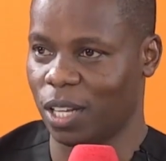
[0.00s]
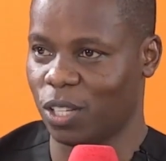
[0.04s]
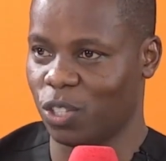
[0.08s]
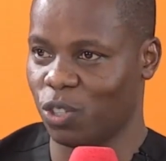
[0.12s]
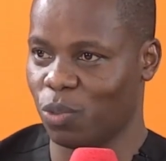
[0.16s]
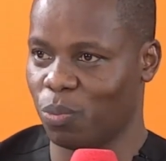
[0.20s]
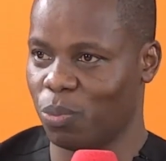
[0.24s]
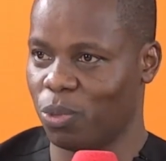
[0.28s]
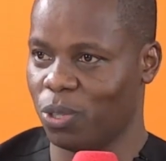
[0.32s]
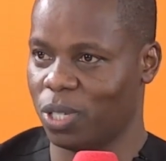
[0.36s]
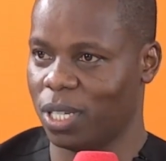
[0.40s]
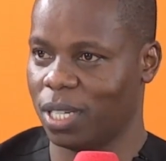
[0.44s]

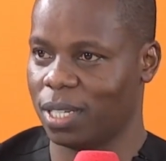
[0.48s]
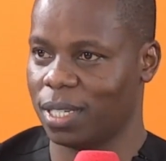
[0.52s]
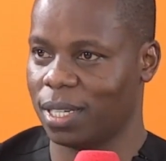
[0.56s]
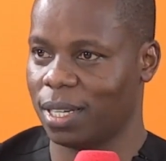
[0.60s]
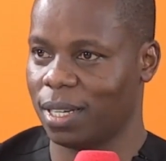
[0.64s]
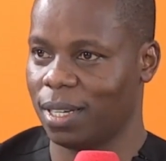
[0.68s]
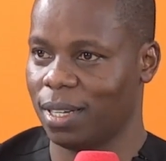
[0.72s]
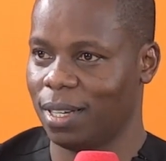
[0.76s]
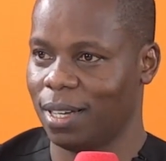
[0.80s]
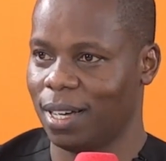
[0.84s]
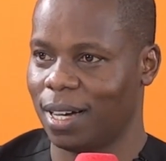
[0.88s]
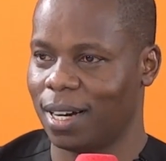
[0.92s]
you put it,
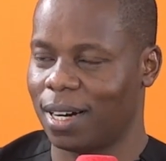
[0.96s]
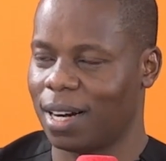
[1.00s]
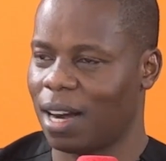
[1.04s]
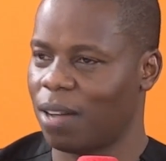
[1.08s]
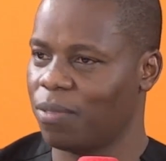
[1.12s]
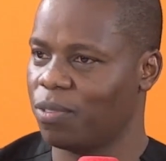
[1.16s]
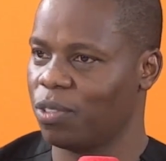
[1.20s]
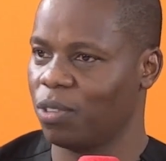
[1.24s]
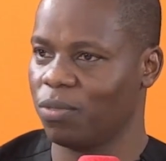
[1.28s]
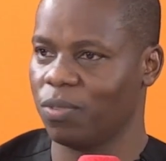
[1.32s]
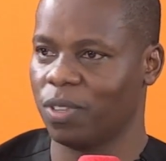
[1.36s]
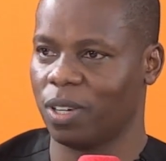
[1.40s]

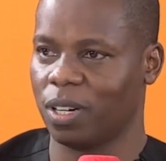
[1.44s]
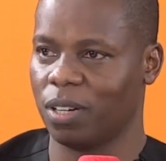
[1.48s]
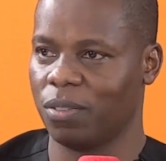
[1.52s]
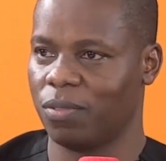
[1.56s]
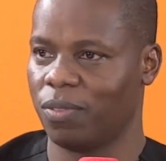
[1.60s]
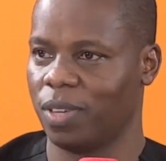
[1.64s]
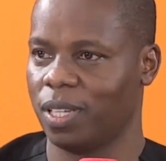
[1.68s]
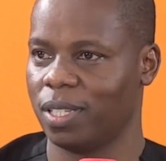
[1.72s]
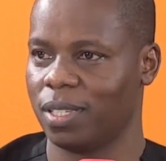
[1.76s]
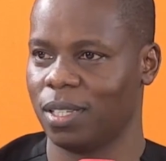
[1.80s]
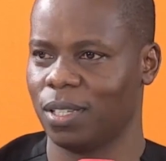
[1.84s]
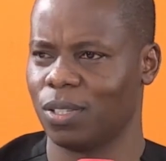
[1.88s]
raft of ring
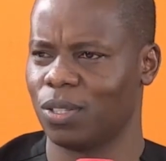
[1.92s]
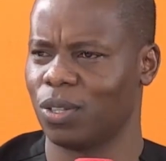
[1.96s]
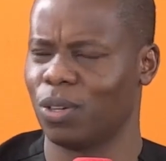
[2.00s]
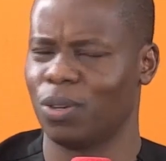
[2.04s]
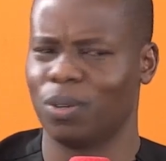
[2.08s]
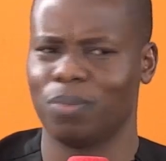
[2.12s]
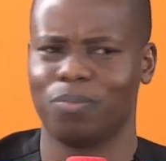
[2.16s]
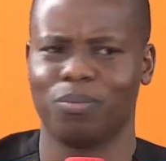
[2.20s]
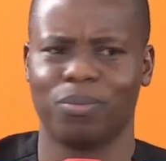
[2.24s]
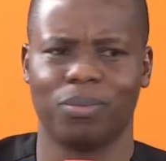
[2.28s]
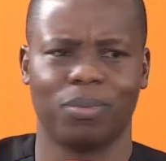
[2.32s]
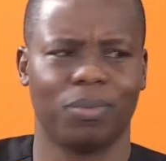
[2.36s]
fencing.
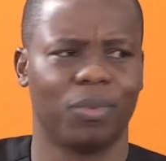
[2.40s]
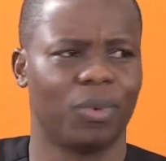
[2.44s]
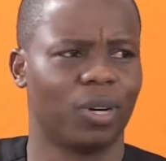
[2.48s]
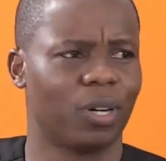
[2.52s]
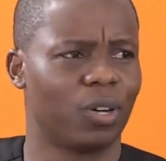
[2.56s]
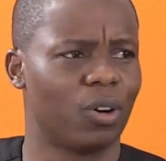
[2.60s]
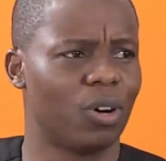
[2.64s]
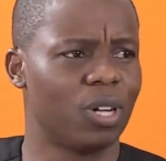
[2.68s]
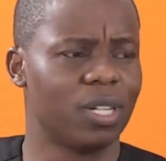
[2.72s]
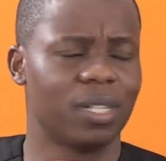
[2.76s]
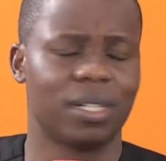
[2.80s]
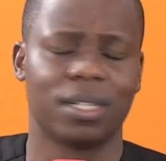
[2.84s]
So
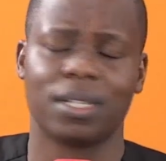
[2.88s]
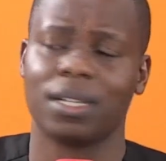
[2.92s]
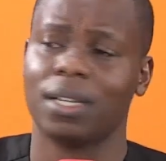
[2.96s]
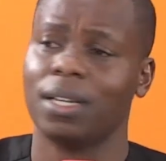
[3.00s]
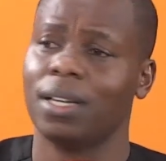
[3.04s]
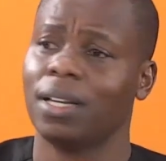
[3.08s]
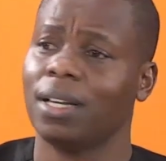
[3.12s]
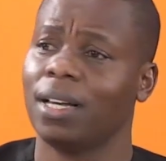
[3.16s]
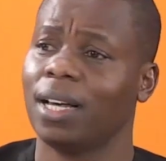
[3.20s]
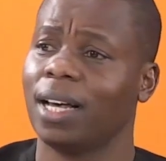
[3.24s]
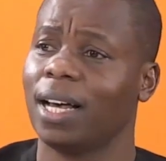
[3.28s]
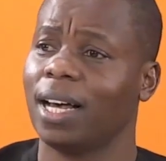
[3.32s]
road,
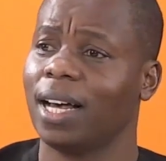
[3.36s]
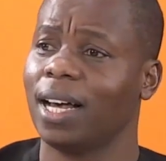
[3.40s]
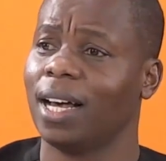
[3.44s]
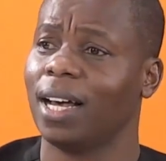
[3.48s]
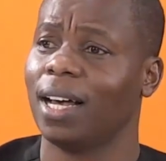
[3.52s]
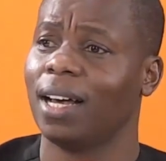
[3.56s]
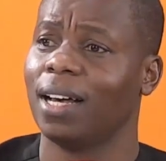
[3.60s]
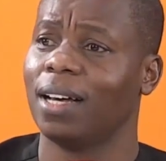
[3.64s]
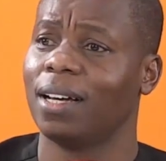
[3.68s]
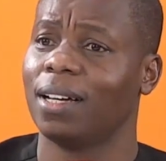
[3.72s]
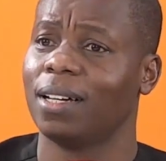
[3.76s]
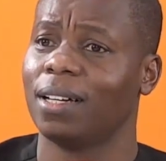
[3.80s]

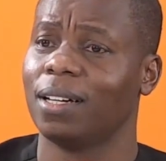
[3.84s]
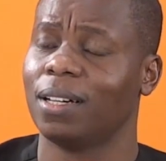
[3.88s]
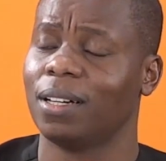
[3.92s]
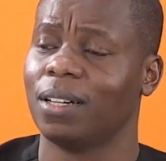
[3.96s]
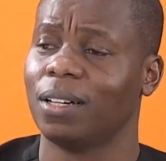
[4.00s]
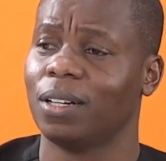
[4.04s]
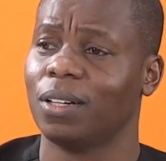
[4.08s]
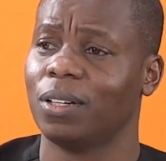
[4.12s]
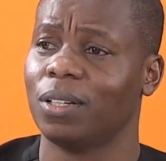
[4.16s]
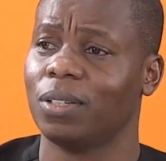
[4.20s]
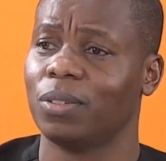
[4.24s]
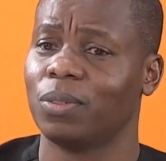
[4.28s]

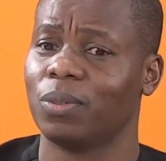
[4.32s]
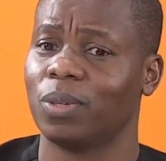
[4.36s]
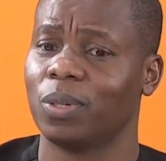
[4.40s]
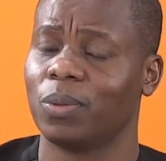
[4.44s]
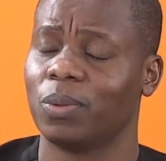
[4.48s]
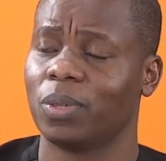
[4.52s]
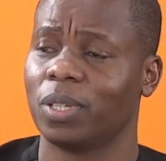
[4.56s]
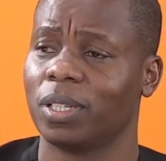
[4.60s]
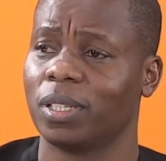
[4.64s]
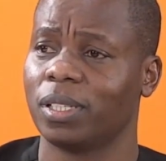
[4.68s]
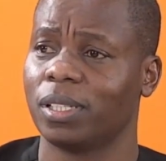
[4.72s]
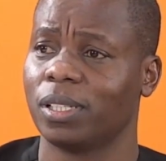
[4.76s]

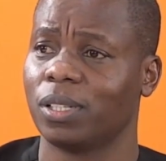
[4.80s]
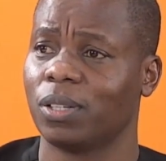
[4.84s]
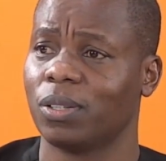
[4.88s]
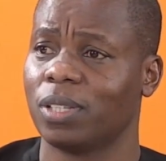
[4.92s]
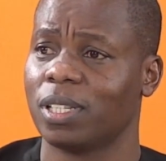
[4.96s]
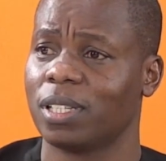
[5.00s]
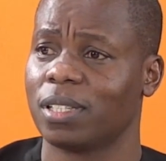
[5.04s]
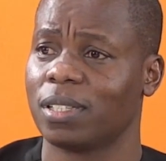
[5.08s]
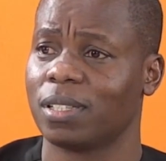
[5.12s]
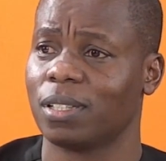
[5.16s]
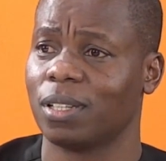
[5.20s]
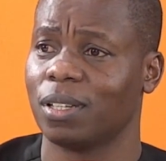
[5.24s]

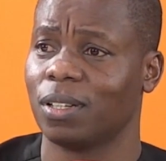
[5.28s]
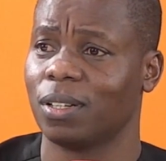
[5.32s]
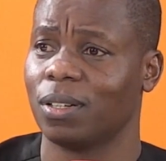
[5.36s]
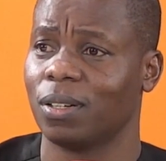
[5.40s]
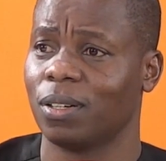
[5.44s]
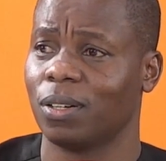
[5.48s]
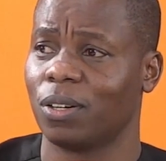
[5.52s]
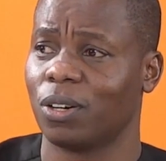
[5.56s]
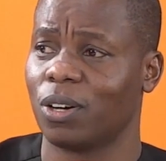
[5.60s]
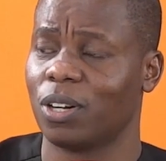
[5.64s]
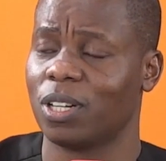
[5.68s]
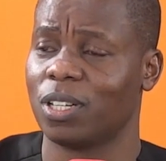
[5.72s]
this
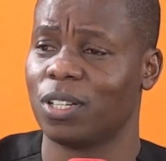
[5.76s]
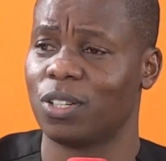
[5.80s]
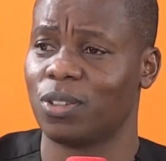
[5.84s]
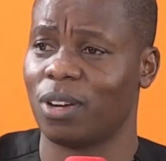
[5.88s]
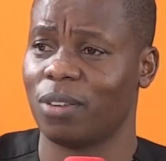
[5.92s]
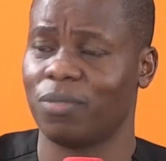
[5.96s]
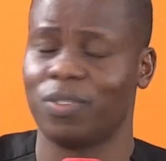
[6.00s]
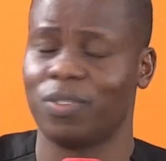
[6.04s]
road traffic